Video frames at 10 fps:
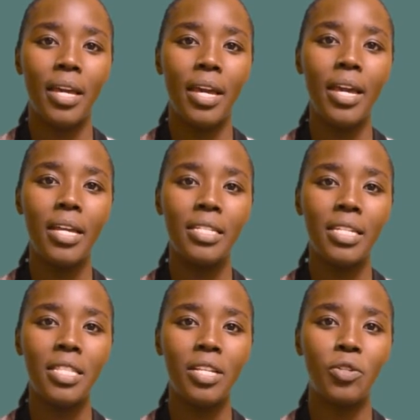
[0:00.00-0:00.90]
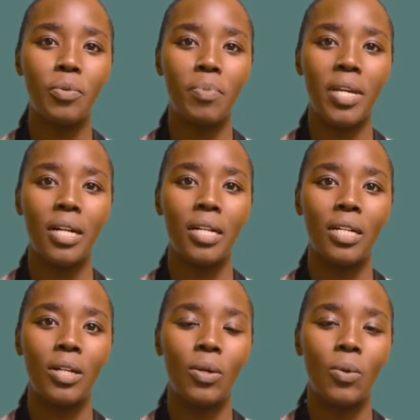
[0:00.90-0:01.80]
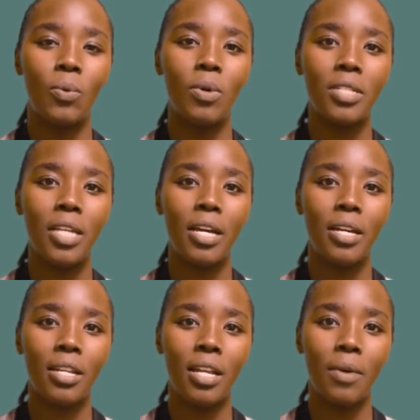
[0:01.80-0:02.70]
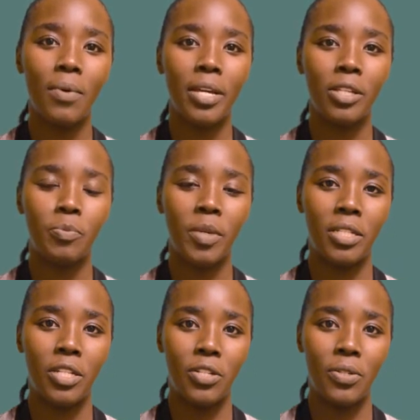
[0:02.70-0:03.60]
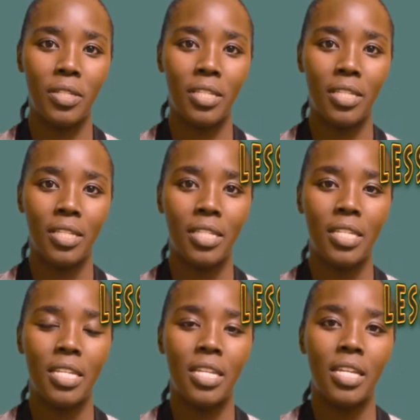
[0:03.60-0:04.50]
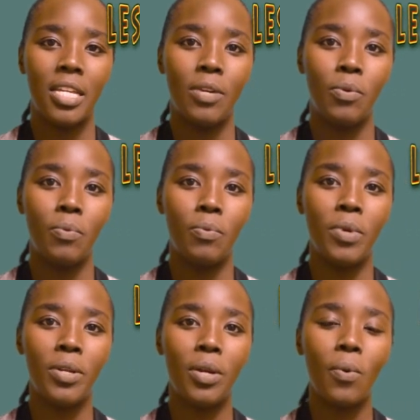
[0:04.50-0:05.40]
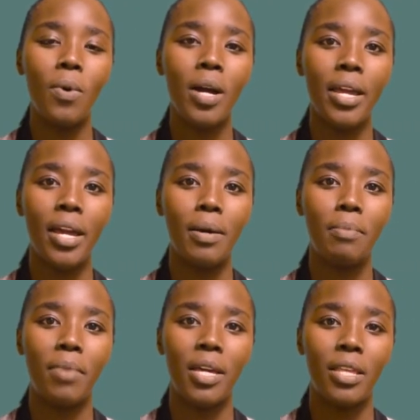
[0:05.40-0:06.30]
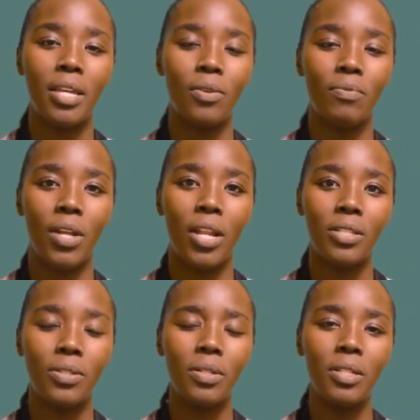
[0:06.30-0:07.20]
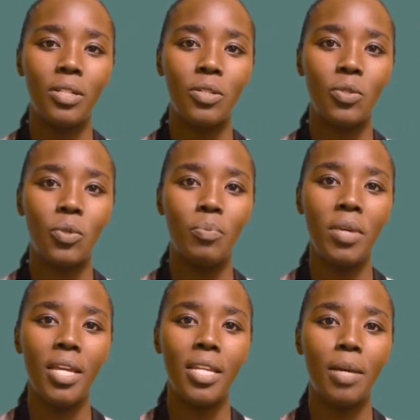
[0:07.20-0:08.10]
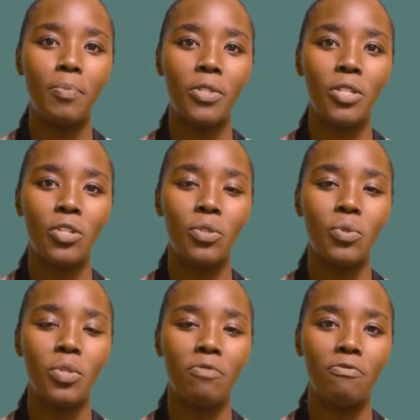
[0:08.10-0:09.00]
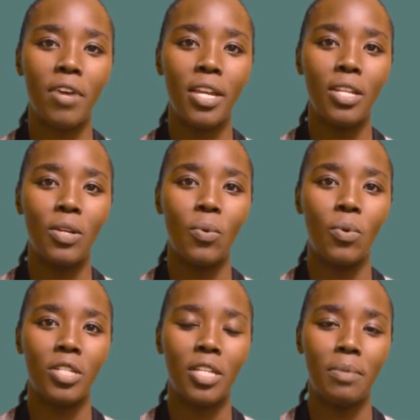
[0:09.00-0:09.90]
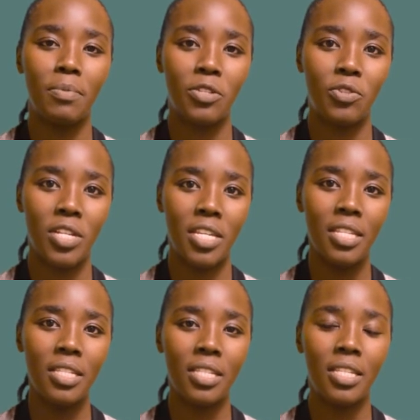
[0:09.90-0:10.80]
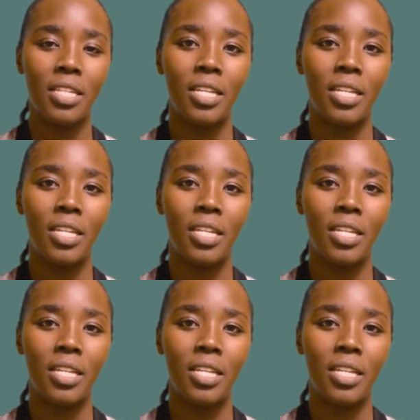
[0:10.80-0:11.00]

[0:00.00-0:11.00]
And in the topic, what are our expectations? We require by the end of the lesson to be in a position to define what chemistry is.